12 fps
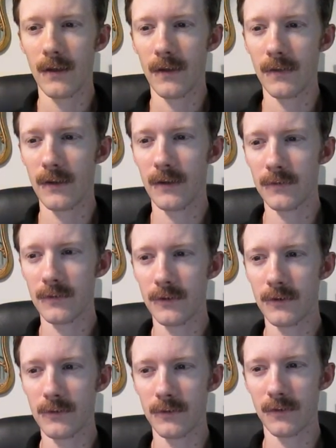The
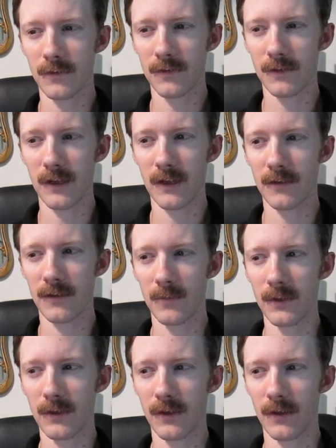institution stands
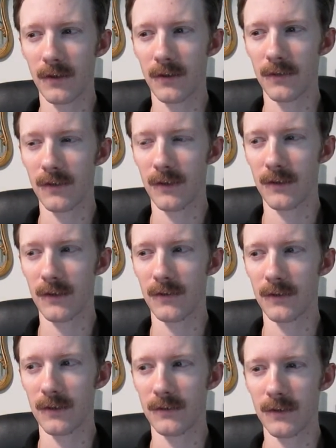because it is
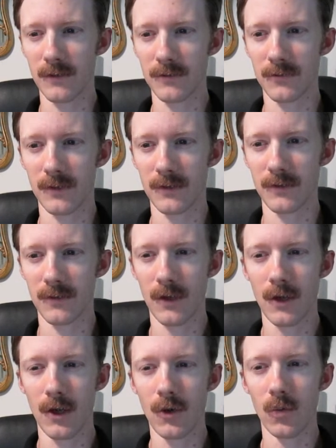in a district
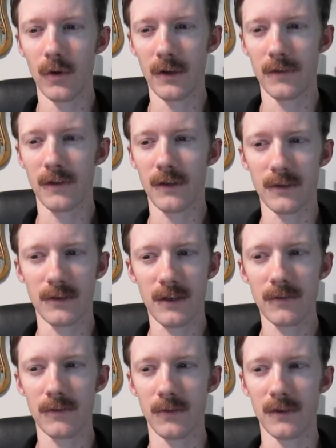where its
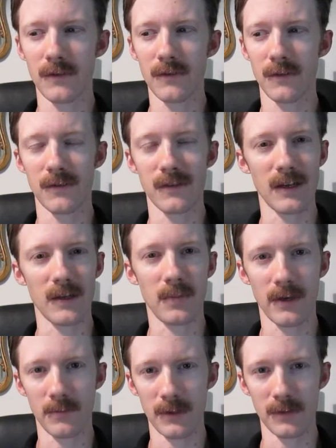continuance is not a
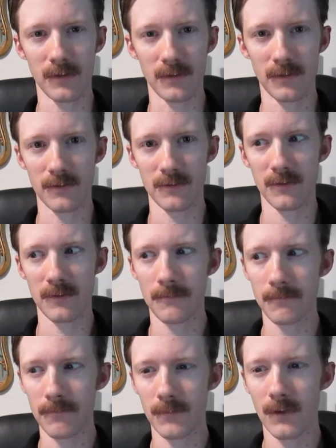public decision,
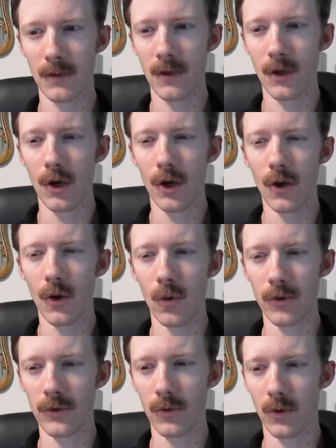or
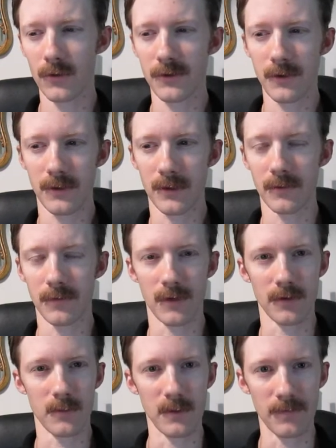no alternatives
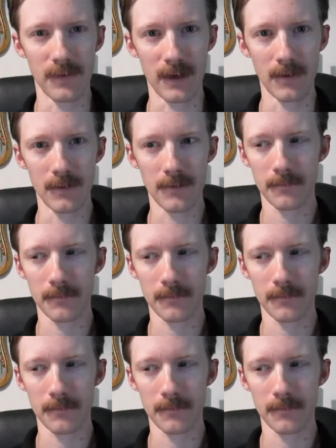are to be found.